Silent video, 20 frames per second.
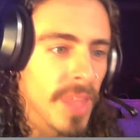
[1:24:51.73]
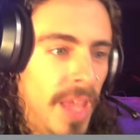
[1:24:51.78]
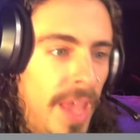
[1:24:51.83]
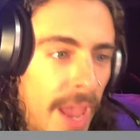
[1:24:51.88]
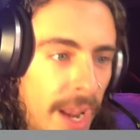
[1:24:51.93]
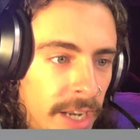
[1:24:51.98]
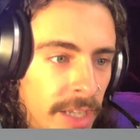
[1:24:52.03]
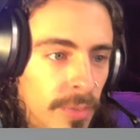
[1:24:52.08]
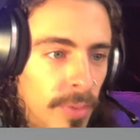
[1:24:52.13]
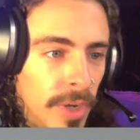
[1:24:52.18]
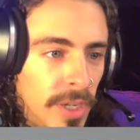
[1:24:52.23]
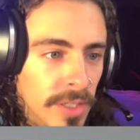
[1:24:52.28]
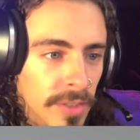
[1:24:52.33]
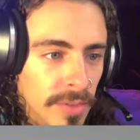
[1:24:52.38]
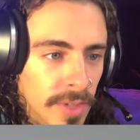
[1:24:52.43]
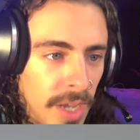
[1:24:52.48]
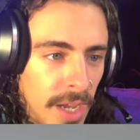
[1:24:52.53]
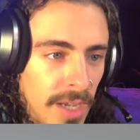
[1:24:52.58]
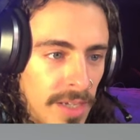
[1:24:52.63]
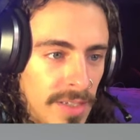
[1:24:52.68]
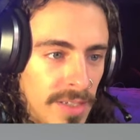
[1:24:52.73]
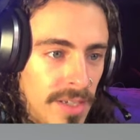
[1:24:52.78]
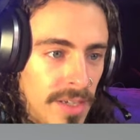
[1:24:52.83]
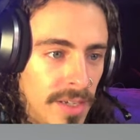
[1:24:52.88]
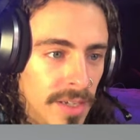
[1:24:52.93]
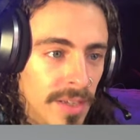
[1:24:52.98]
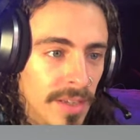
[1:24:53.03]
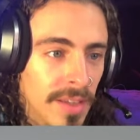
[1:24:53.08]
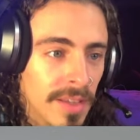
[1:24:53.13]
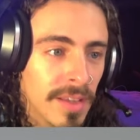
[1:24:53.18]
Anyway, you guys,
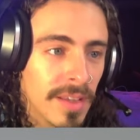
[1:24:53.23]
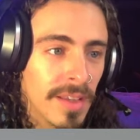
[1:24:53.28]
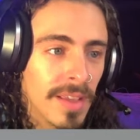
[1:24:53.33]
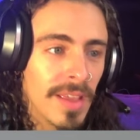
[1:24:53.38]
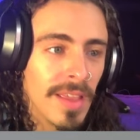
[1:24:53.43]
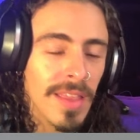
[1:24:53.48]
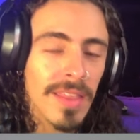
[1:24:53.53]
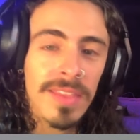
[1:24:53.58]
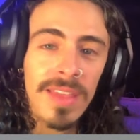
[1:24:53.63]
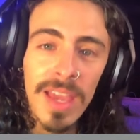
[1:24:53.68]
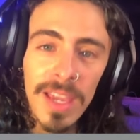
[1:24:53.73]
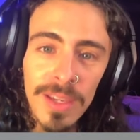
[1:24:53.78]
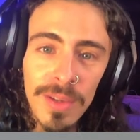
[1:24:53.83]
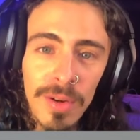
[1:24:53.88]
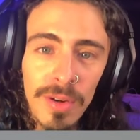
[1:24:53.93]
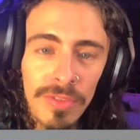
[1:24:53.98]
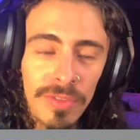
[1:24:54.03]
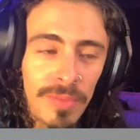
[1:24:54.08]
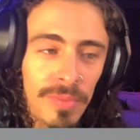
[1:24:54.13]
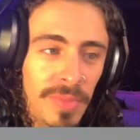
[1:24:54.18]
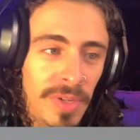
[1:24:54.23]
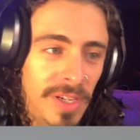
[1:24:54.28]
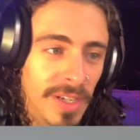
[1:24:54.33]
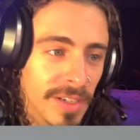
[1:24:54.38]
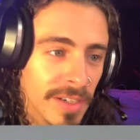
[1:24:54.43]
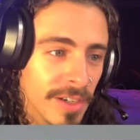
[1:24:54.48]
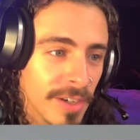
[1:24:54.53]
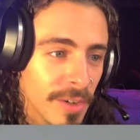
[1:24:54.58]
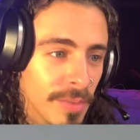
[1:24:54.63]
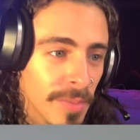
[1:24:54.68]
thank y'all for being
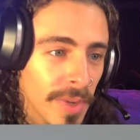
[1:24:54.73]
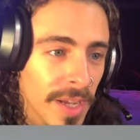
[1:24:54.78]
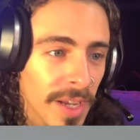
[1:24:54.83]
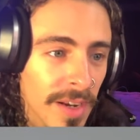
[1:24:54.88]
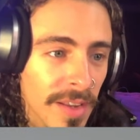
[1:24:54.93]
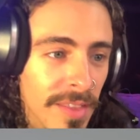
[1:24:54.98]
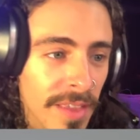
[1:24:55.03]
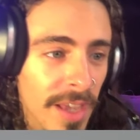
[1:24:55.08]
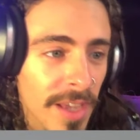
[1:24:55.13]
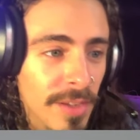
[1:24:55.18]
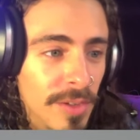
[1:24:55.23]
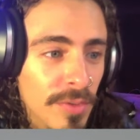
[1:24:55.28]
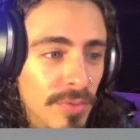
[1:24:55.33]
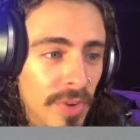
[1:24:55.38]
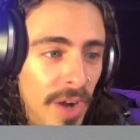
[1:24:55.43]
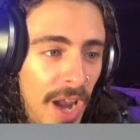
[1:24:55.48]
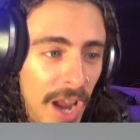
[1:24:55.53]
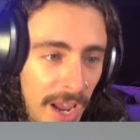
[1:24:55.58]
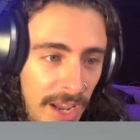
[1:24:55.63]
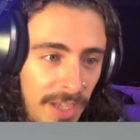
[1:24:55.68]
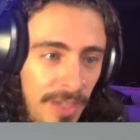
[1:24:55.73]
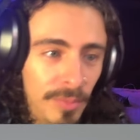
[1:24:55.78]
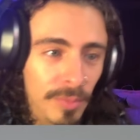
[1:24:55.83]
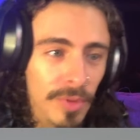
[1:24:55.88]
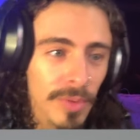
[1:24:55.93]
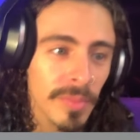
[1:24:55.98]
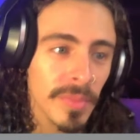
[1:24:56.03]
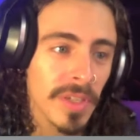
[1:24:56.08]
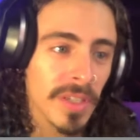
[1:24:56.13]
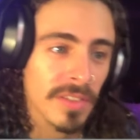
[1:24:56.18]
here, man. Thank you for hanging
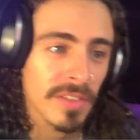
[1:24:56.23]
with me.